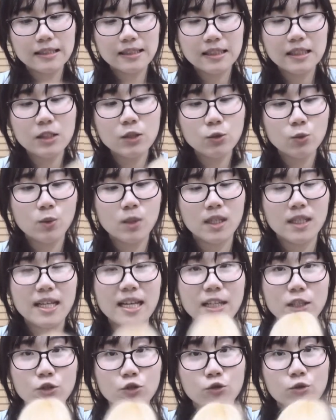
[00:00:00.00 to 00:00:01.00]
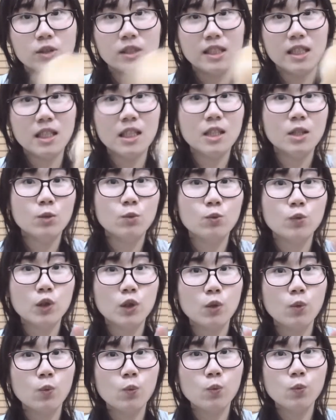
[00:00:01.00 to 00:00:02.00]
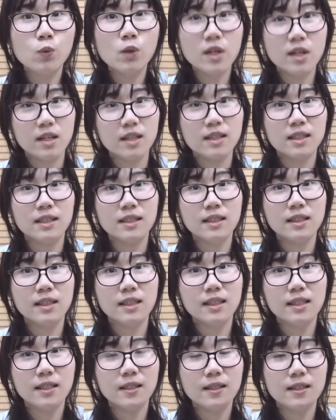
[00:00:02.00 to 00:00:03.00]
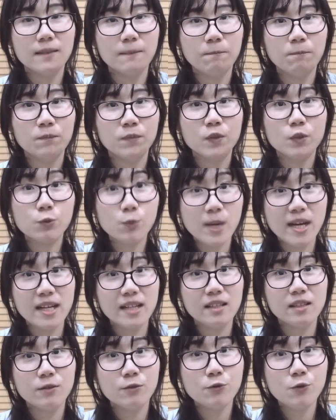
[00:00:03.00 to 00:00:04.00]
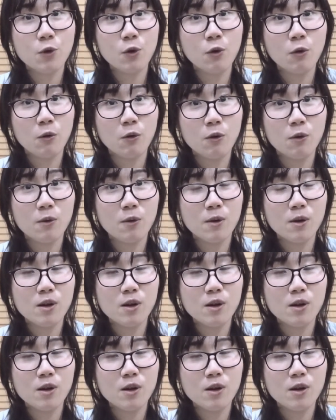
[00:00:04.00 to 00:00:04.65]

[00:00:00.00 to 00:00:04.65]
this one actually would work great for